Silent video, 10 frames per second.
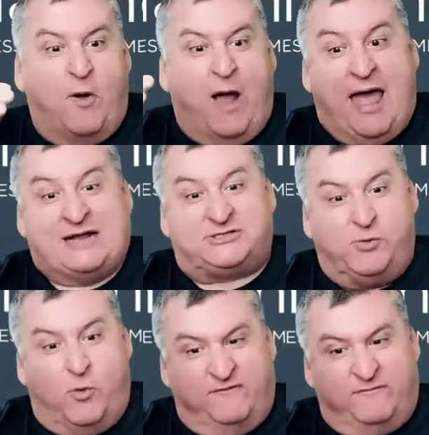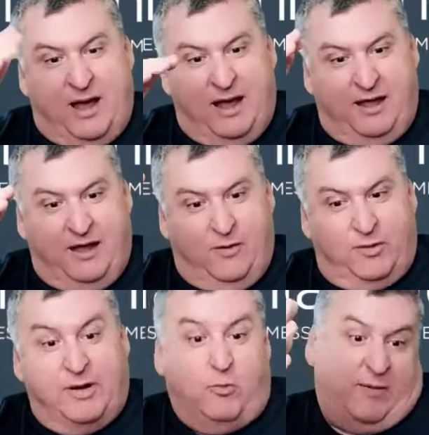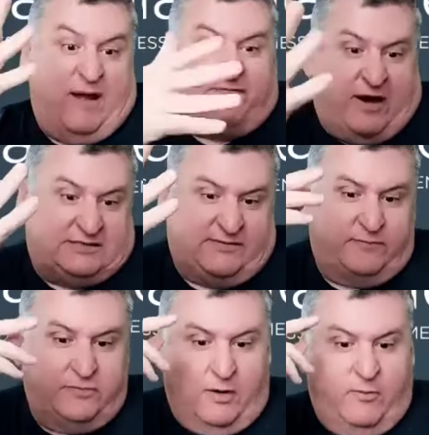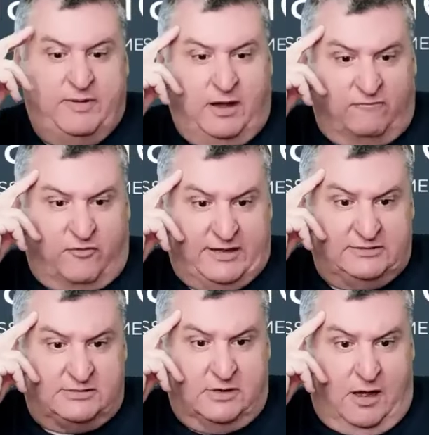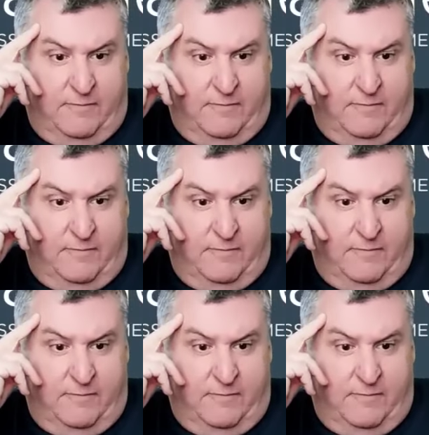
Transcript: actually, one of my friends, we become friends.